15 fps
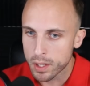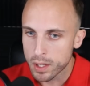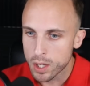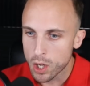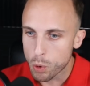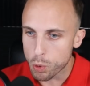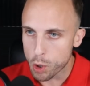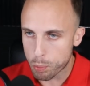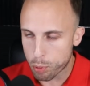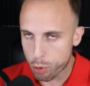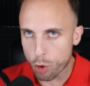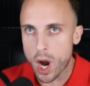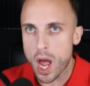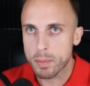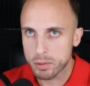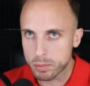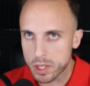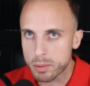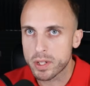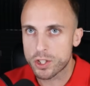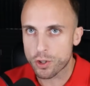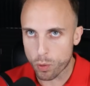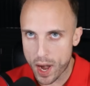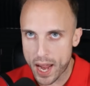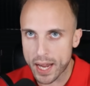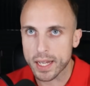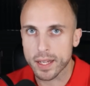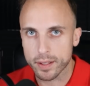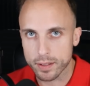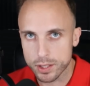we'll probably be
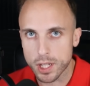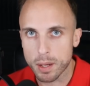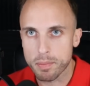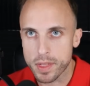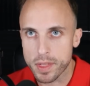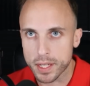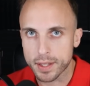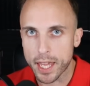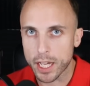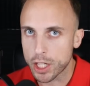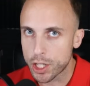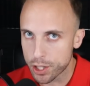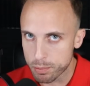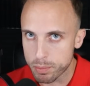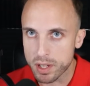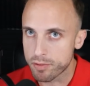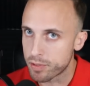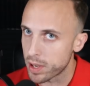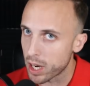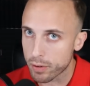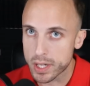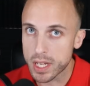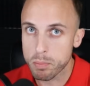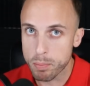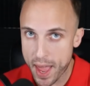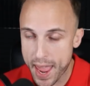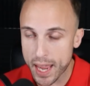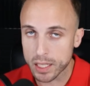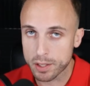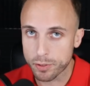tracking something that could be very
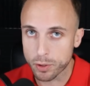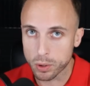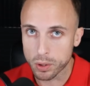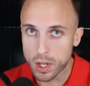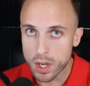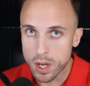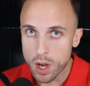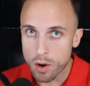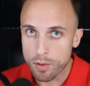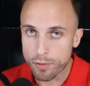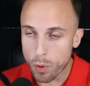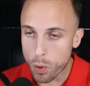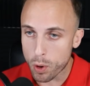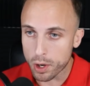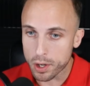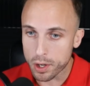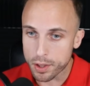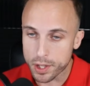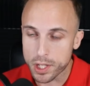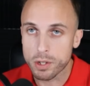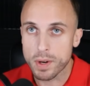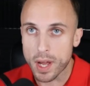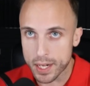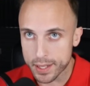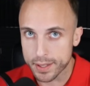impactful for the United